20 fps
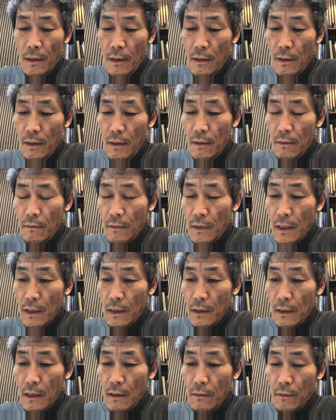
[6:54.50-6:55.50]

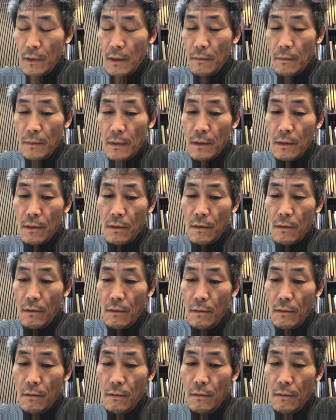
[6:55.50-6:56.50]
writing down them.
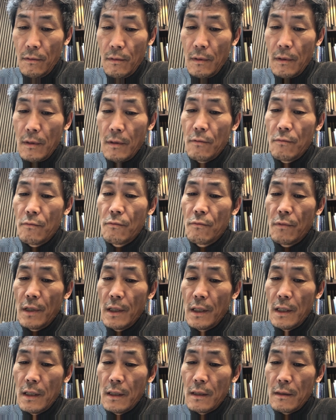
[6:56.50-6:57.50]
So
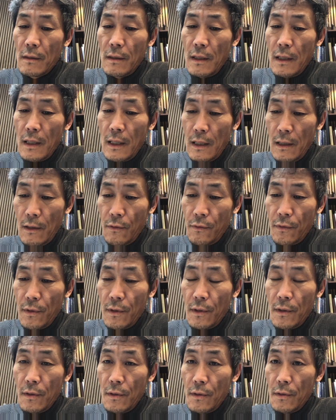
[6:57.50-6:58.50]
reading aloud
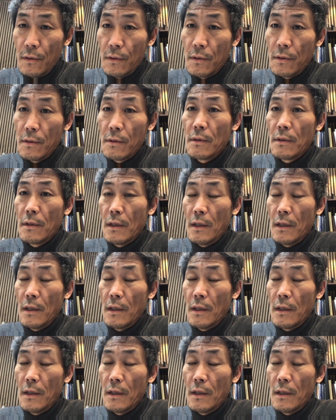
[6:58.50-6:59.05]
is